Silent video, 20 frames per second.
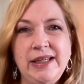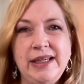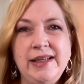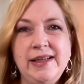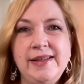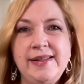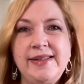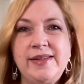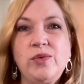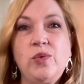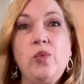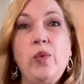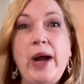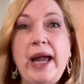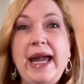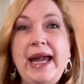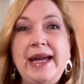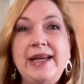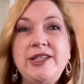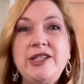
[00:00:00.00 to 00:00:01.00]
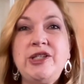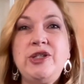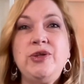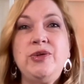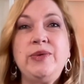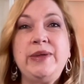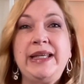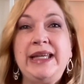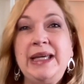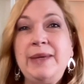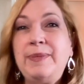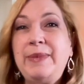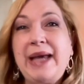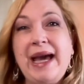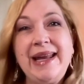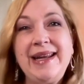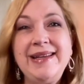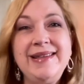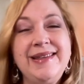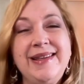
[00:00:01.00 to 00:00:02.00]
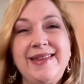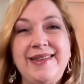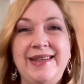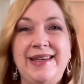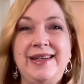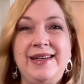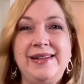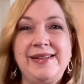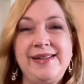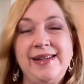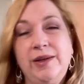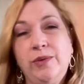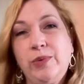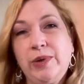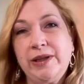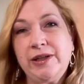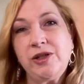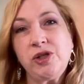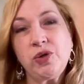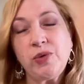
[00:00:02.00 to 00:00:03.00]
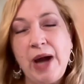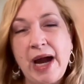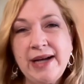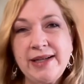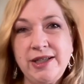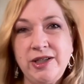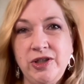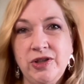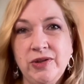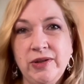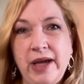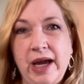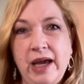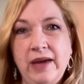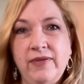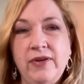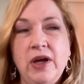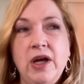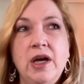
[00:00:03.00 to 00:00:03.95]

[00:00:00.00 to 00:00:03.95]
is the way to keep getting the things that you want to attract in your life.